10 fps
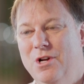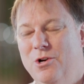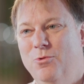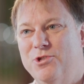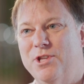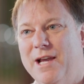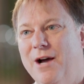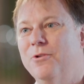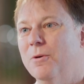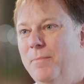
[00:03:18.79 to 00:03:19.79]
who was the
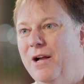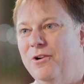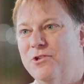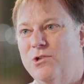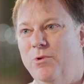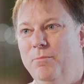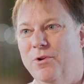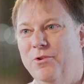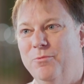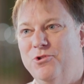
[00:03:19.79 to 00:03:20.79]
counterbalance to what
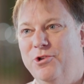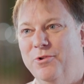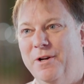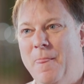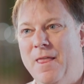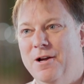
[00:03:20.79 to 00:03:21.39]
Milton was doing.